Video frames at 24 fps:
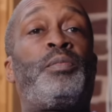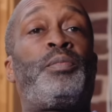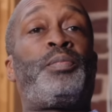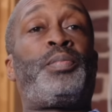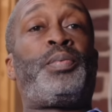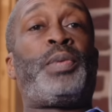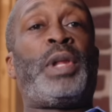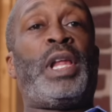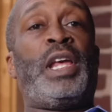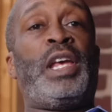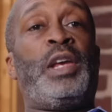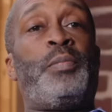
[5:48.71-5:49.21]

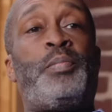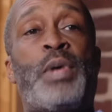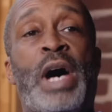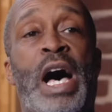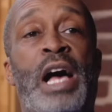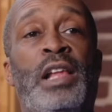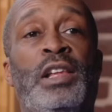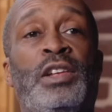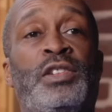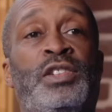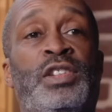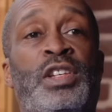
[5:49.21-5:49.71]
played
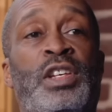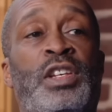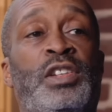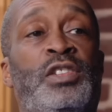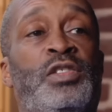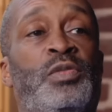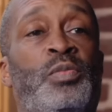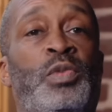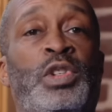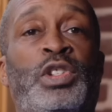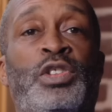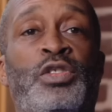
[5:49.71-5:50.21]

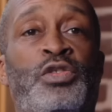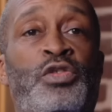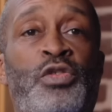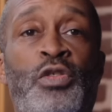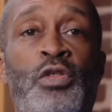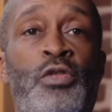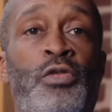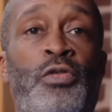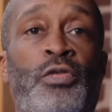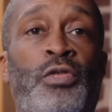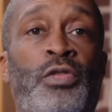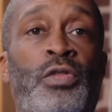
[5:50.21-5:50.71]
politics with the
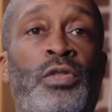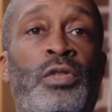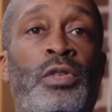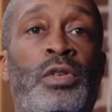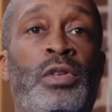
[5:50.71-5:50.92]
truth.